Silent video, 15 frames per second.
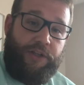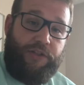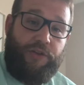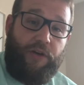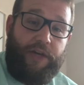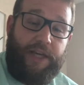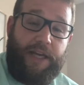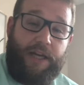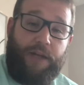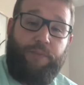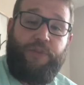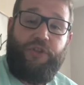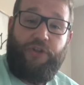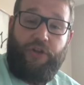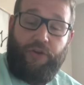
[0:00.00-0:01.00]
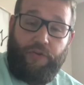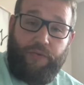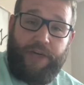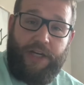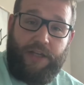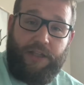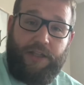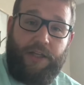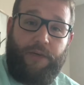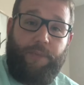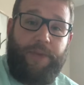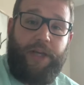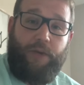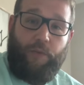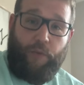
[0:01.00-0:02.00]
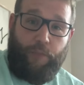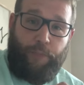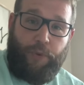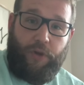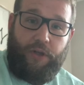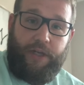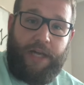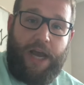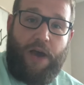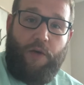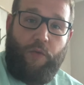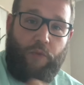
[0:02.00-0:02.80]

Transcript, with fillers: So again, I'm just going to read a little bit. We'll pull it out.